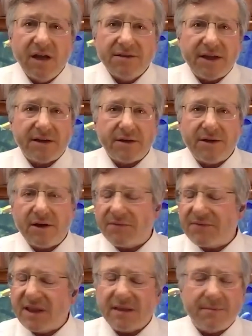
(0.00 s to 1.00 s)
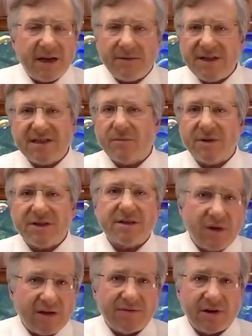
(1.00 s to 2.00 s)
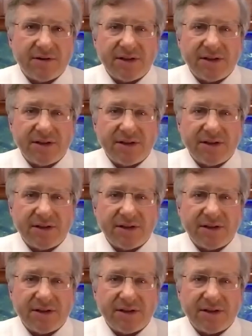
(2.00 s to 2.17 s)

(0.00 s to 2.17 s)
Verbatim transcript: they don't, you don't have to give them any reason whatsoever.